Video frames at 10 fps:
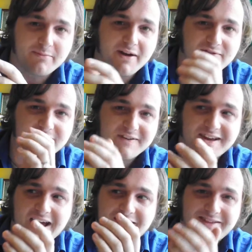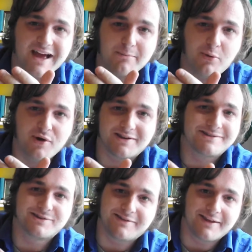But if you forget that point
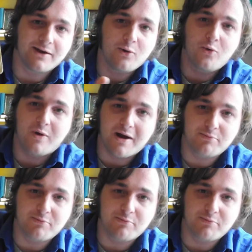and just think, oh, how